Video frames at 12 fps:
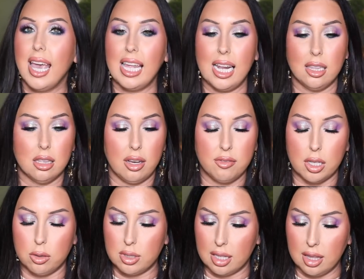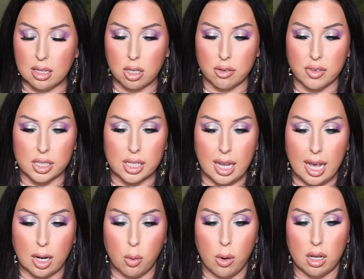And I love those. I think they're very
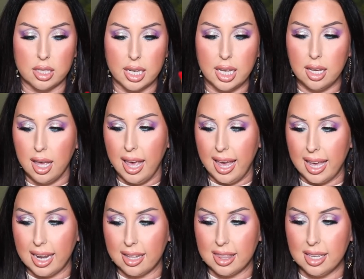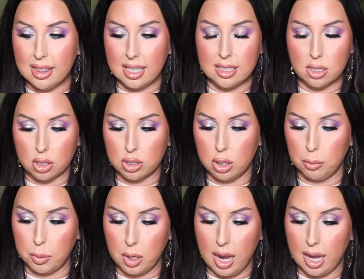high quality. And I think these are
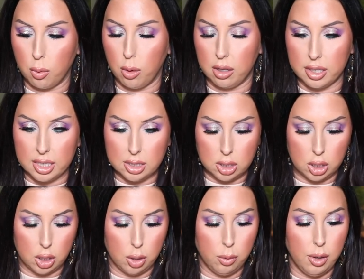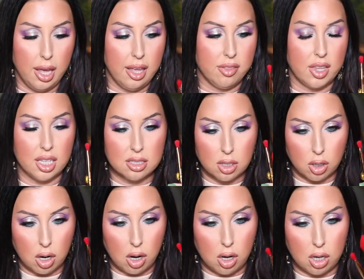super high quality too. These
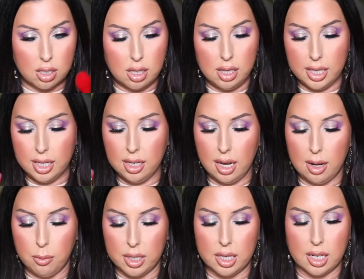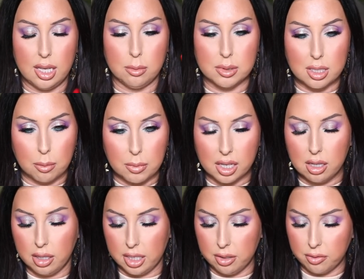are all clean. I wanted to keep some
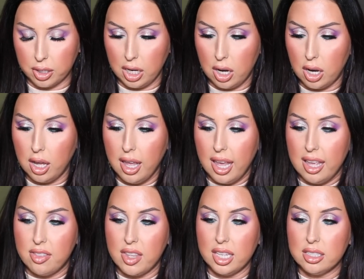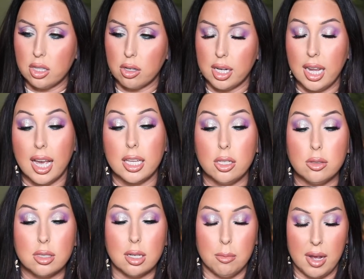clean for y'all. These 3 I
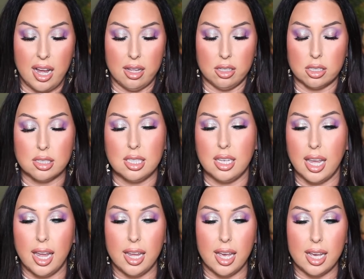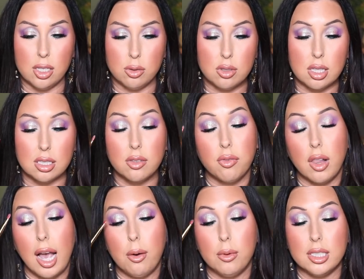used in my eye look today. I used this
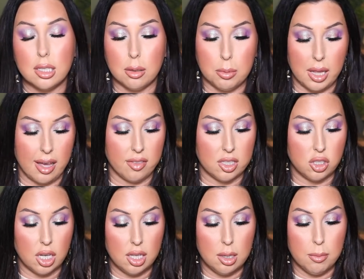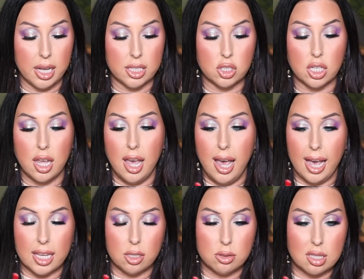flat one to apply the jelly match.
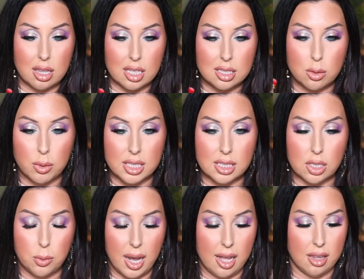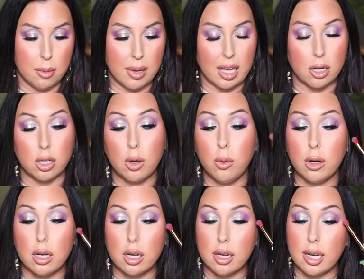I used this one to highlight my inner
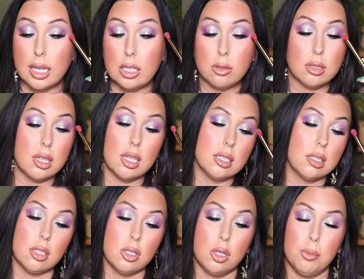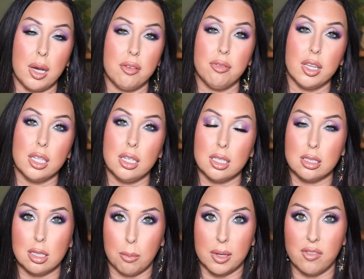corner, and I used this to buff in
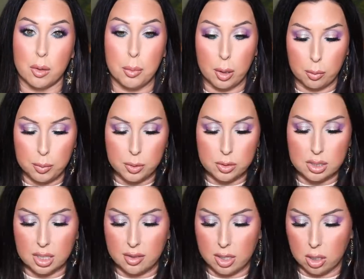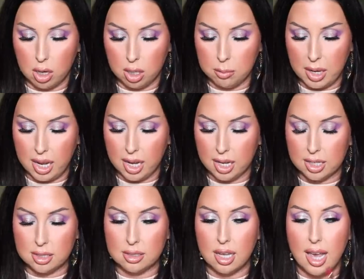some of the purples that are on my
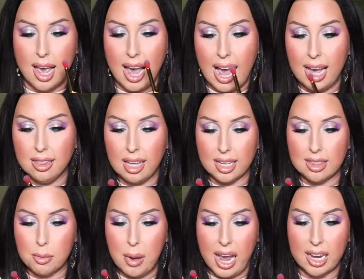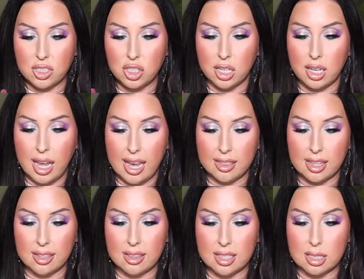eyes. I like the packaging. I
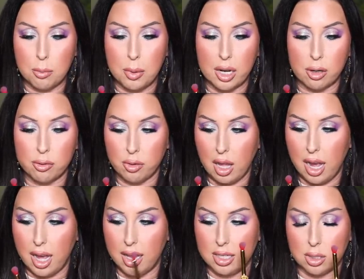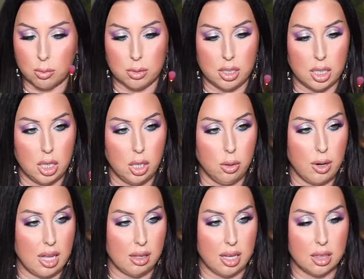think this butterfly is really cute.
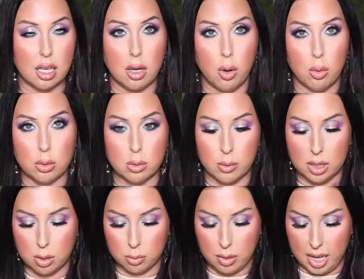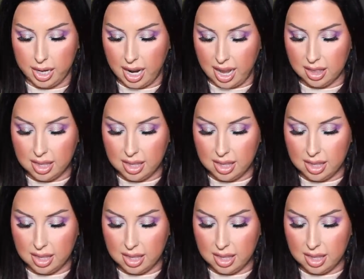I like the gold with the red.